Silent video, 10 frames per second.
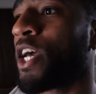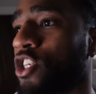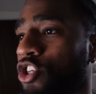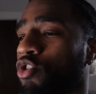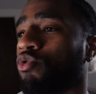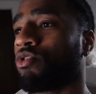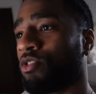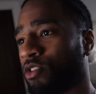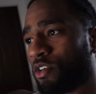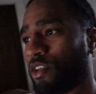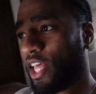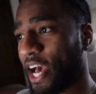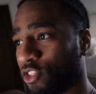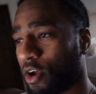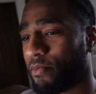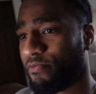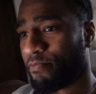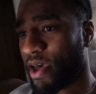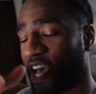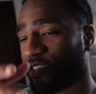So after I
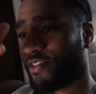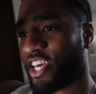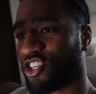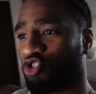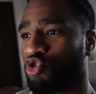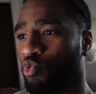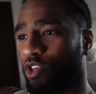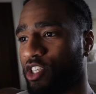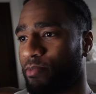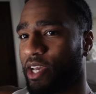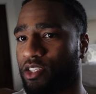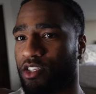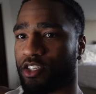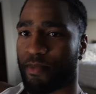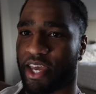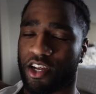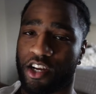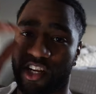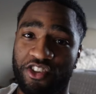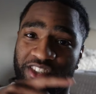pass phase two, which is basically just making
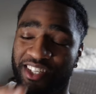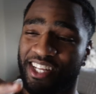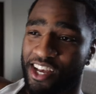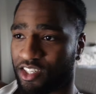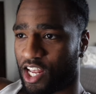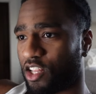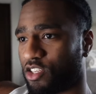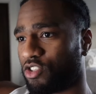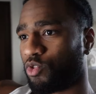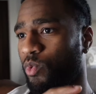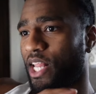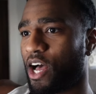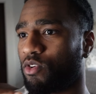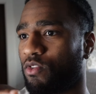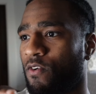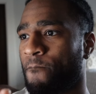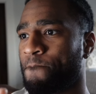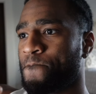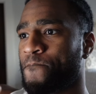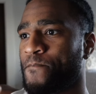another six thousand dollars without
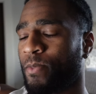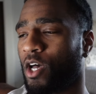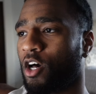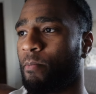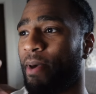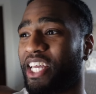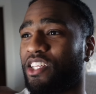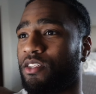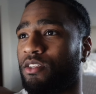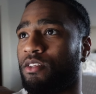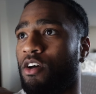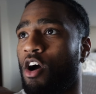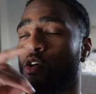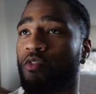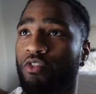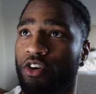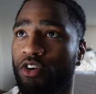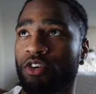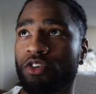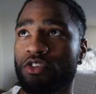um, making over
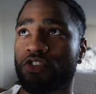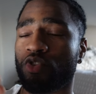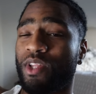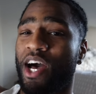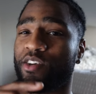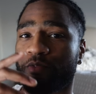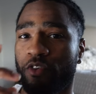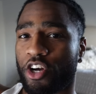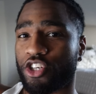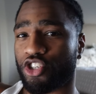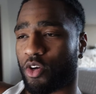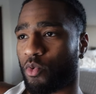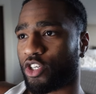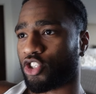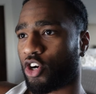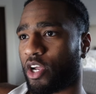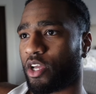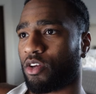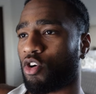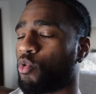two thousand four hundred in one
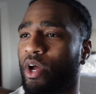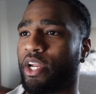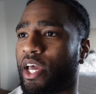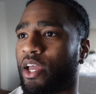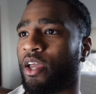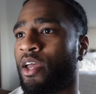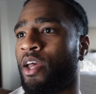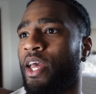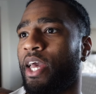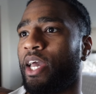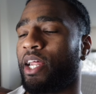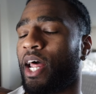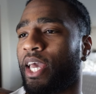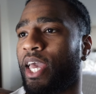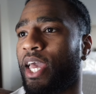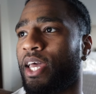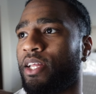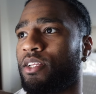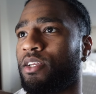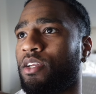trade or one day, and I can't
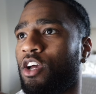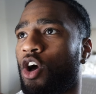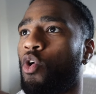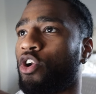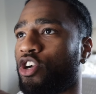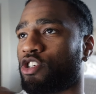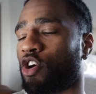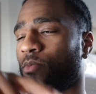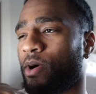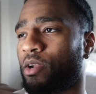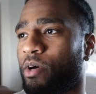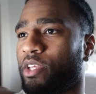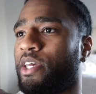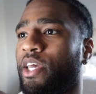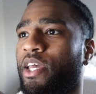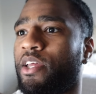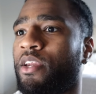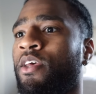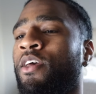go under a certain amount of money again